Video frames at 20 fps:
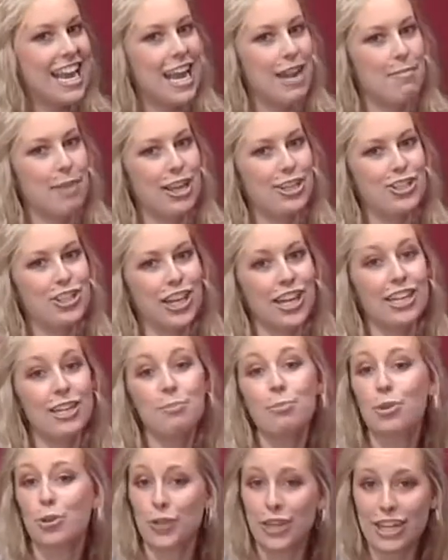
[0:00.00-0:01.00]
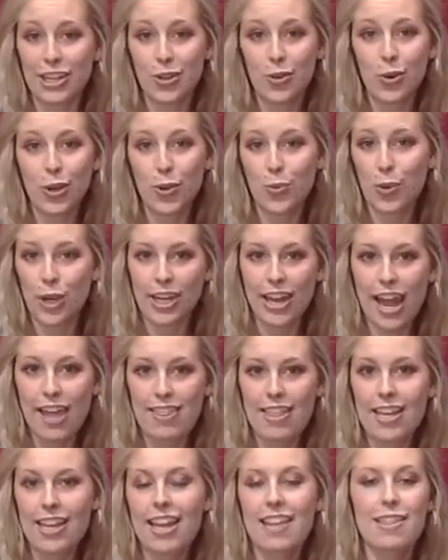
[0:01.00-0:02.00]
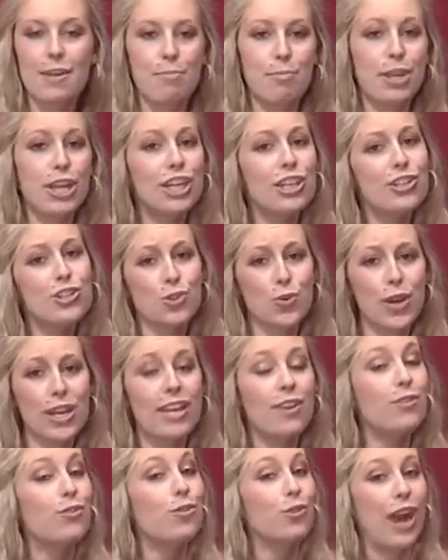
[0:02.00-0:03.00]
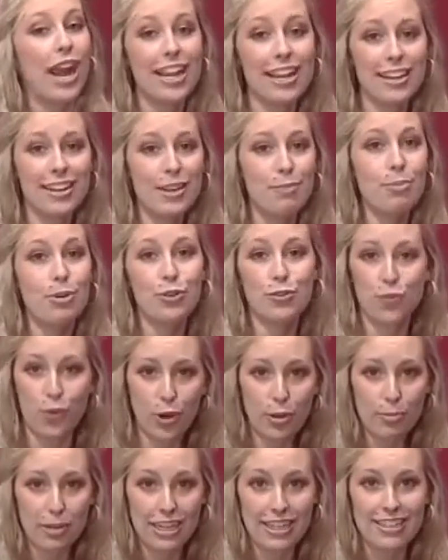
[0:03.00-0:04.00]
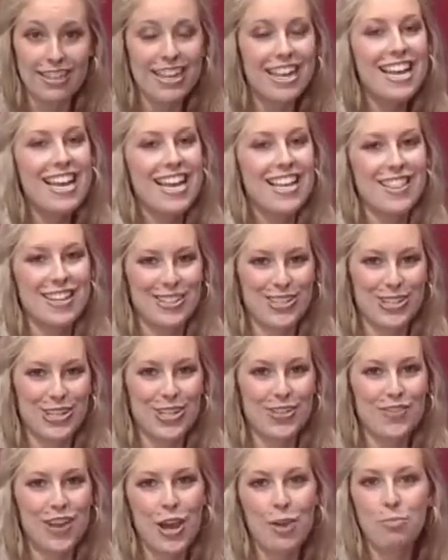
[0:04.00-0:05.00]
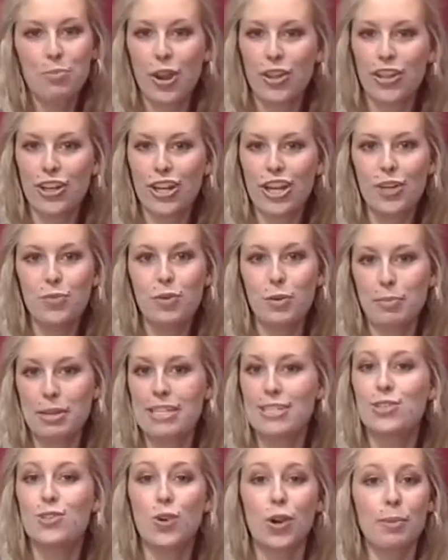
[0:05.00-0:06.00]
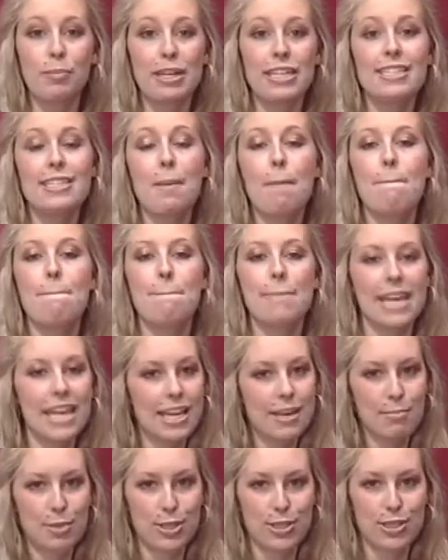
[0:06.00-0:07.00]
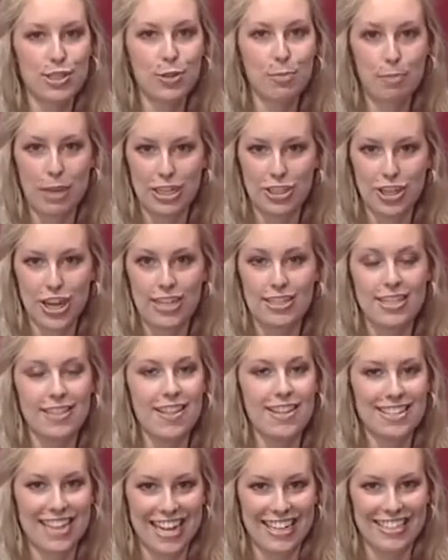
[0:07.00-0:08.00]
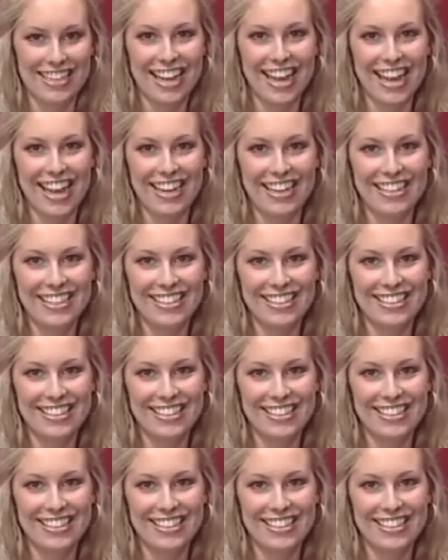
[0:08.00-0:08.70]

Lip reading: And by sharing a Marine Corps work ethic and the pure joy of writing and performing, this newfound brotherhood will be storming some big musical beachheads in the days ahead.